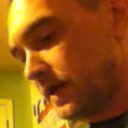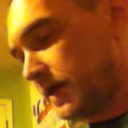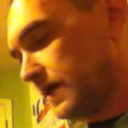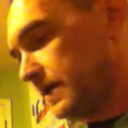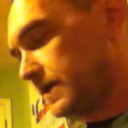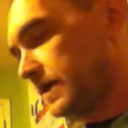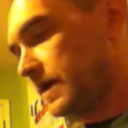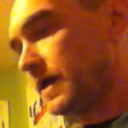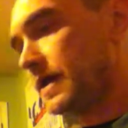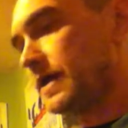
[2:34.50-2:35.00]

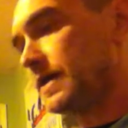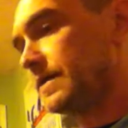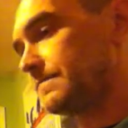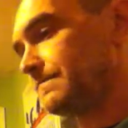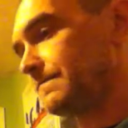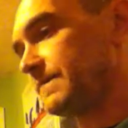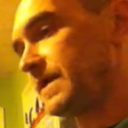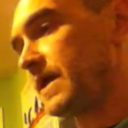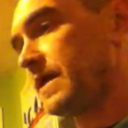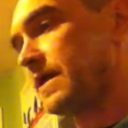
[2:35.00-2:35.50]
and
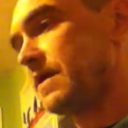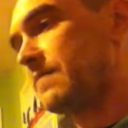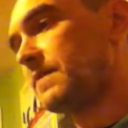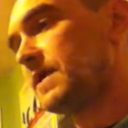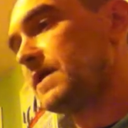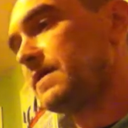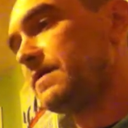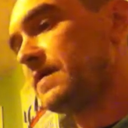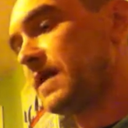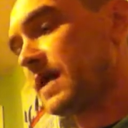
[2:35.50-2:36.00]
yeah, I
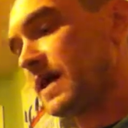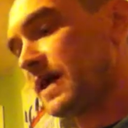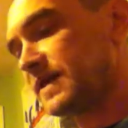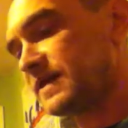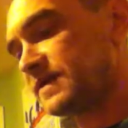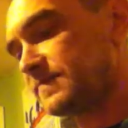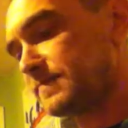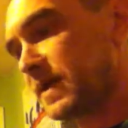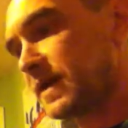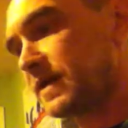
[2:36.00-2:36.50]
mean, I
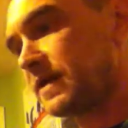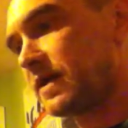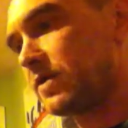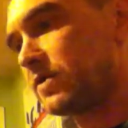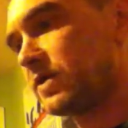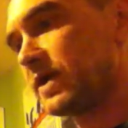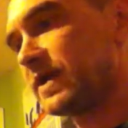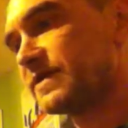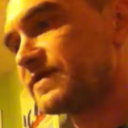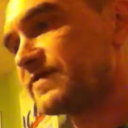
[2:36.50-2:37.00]
expect no
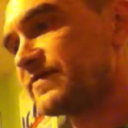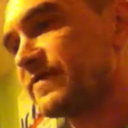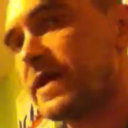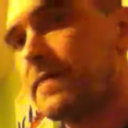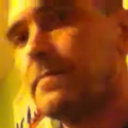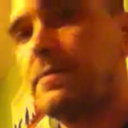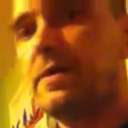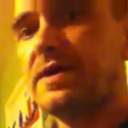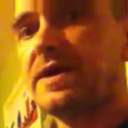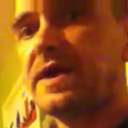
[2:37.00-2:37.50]
less from
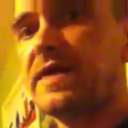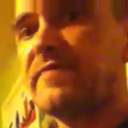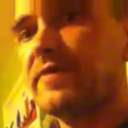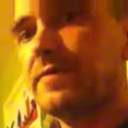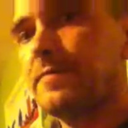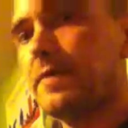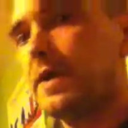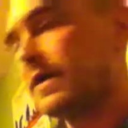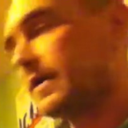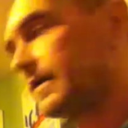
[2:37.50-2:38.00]
that book every
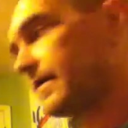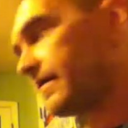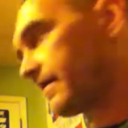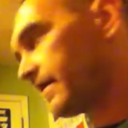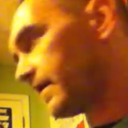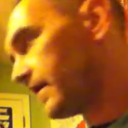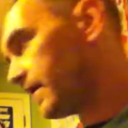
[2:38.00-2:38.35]
month.